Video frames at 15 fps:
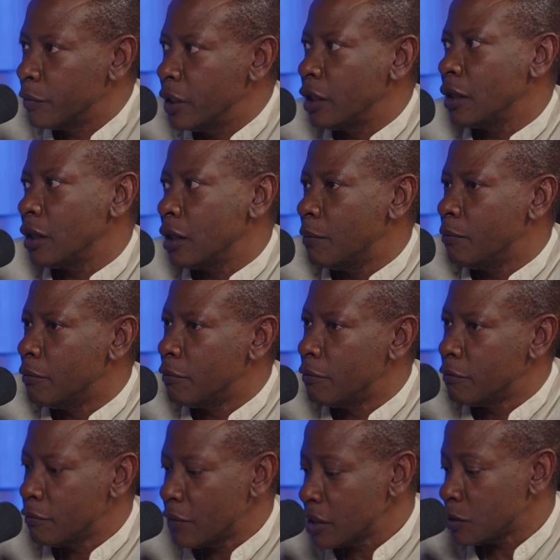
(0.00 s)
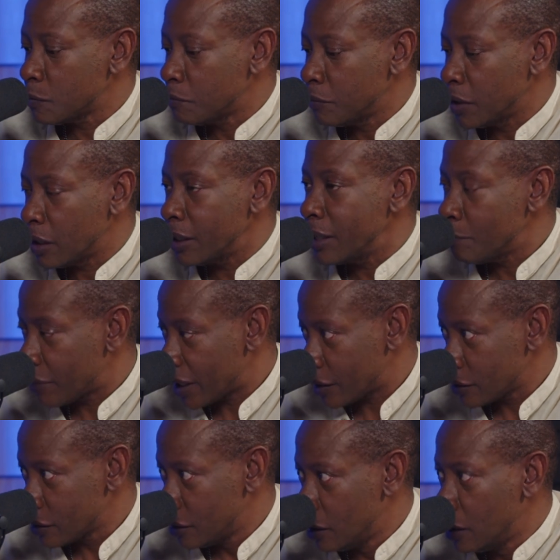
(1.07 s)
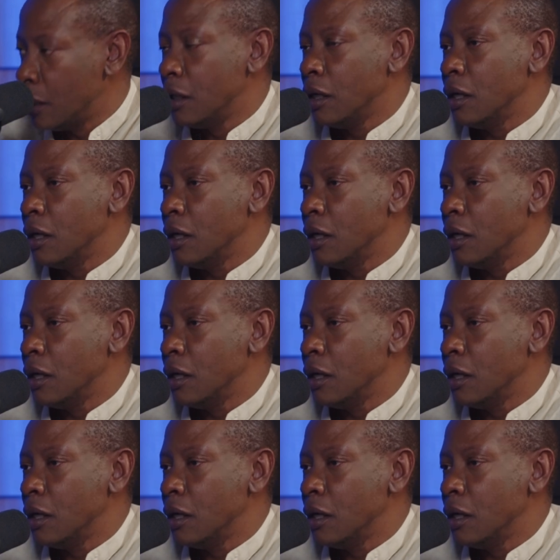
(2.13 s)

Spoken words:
that will make a much bigger impact.